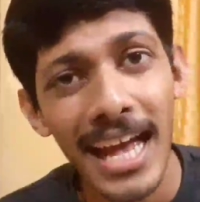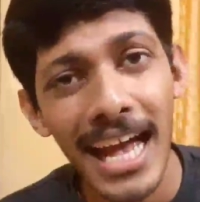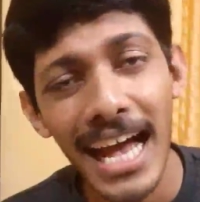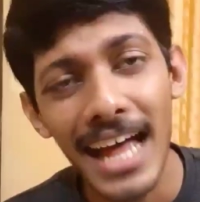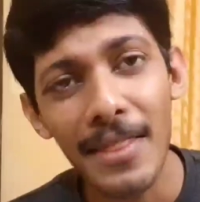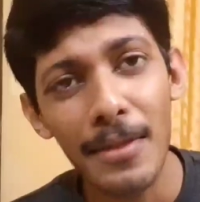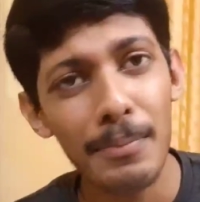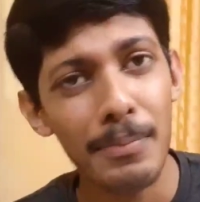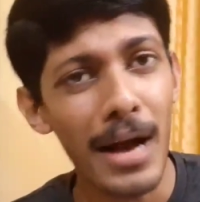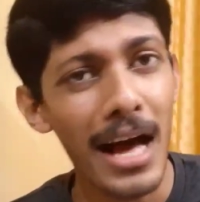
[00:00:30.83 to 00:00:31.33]

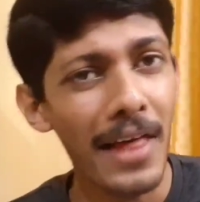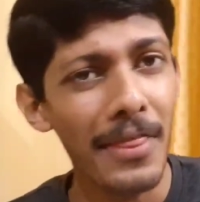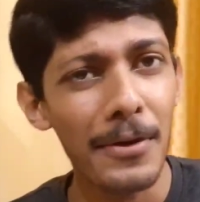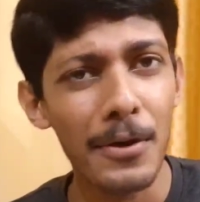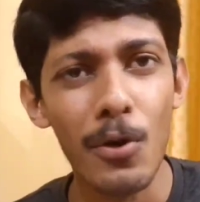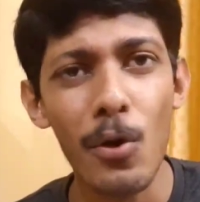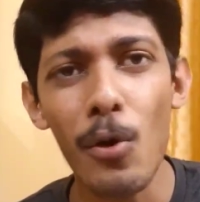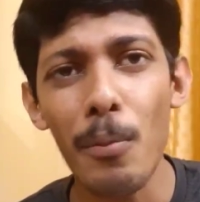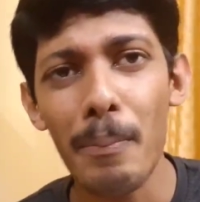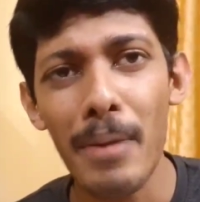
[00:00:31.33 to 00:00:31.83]
And the
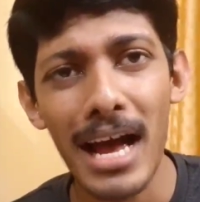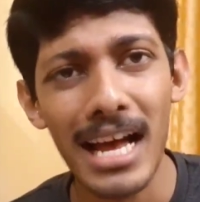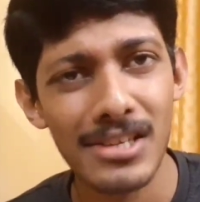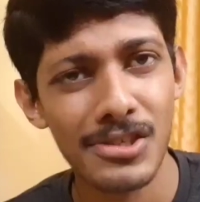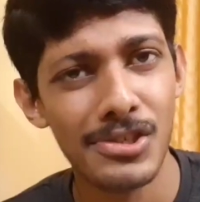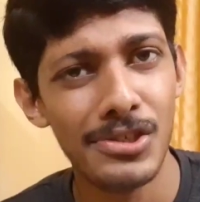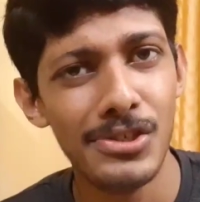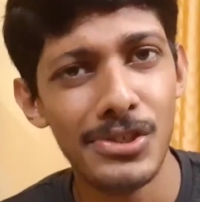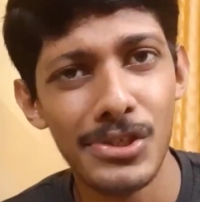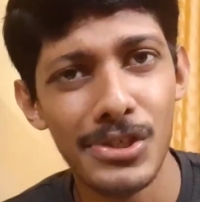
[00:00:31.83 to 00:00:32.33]
other
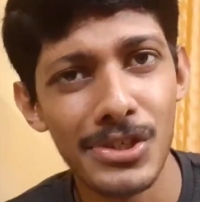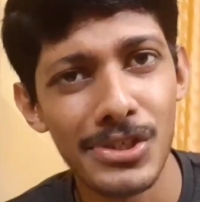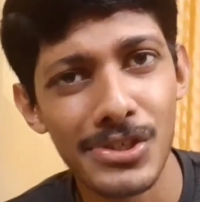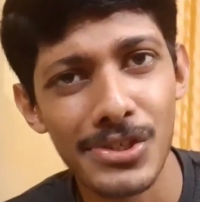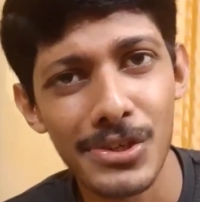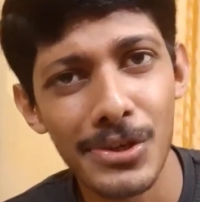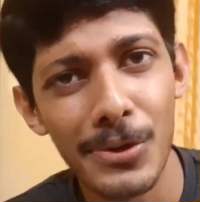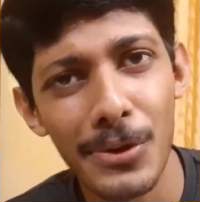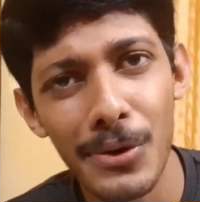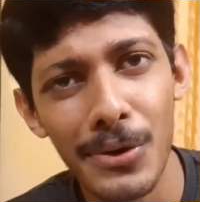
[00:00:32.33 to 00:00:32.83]

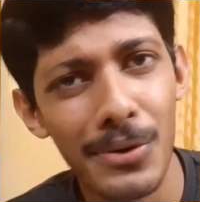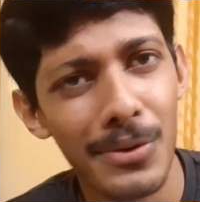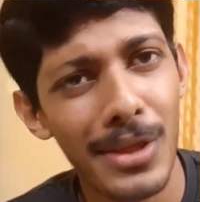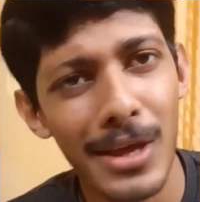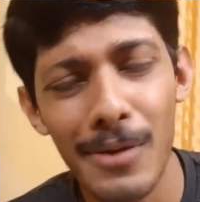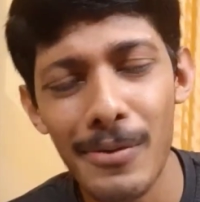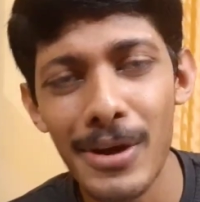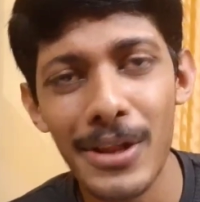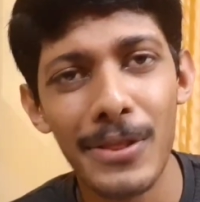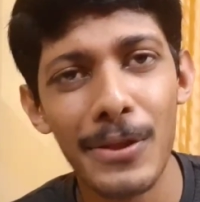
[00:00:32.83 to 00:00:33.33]
co-passengers, you know,
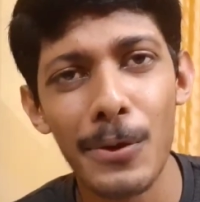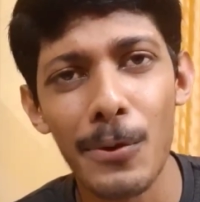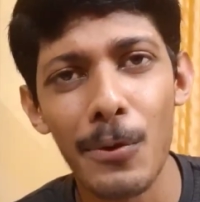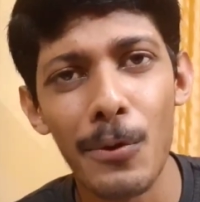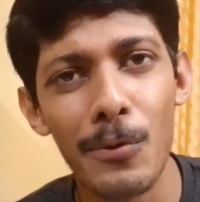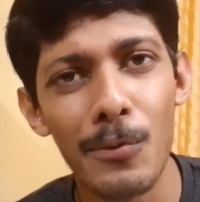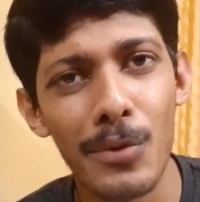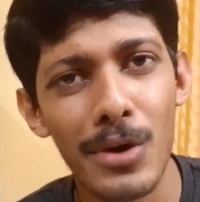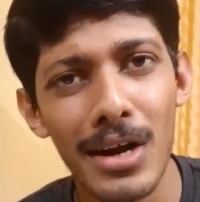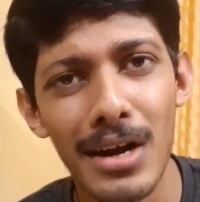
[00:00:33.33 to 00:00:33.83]
they were in their
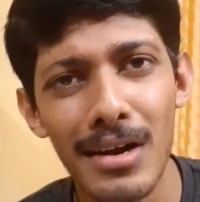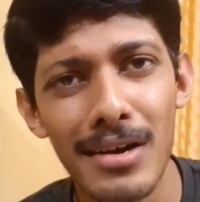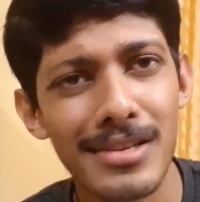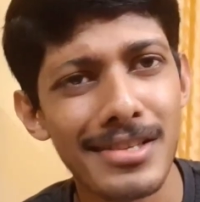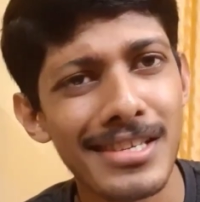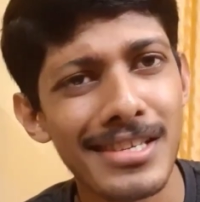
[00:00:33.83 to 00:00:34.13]
own world,